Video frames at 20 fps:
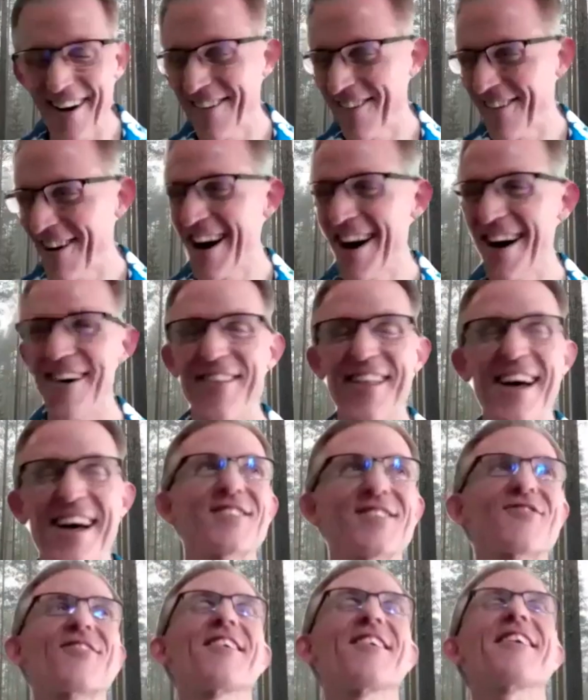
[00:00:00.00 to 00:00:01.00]
Wow,
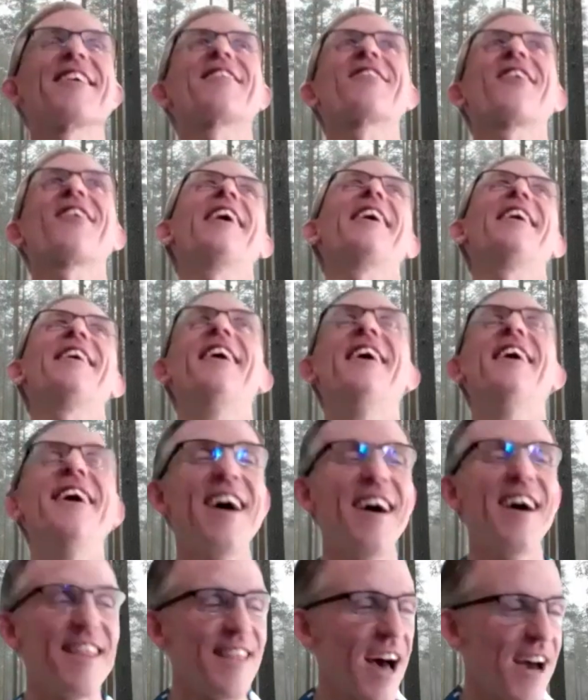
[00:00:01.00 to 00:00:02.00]
that's really great.
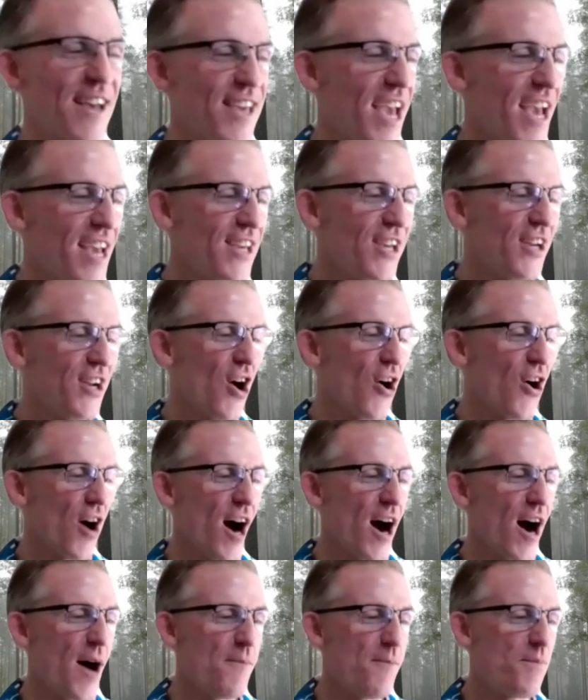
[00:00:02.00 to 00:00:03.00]
That,
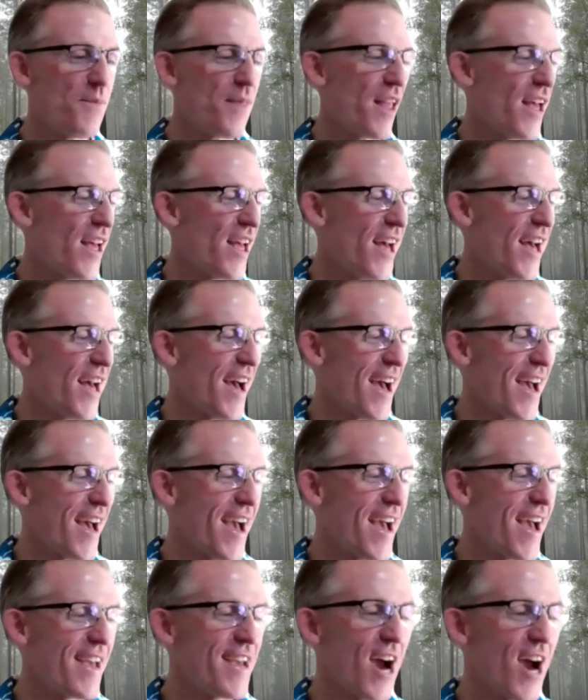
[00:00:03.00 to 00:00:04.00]
yeah,
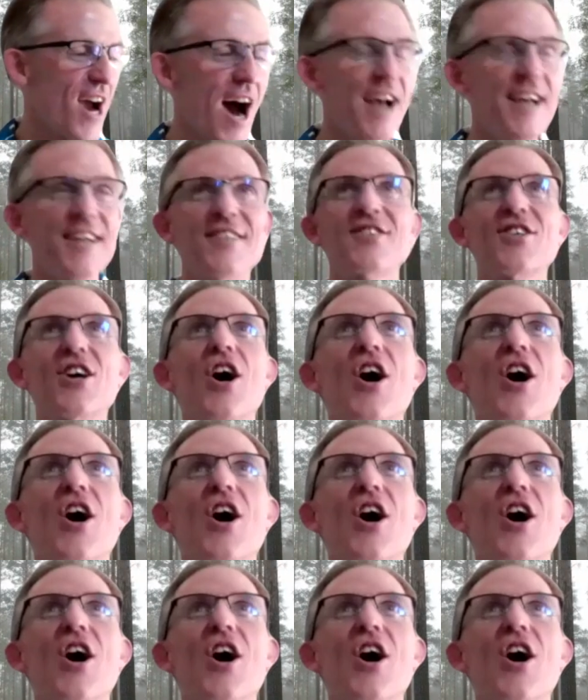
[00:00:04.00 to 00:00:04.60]
it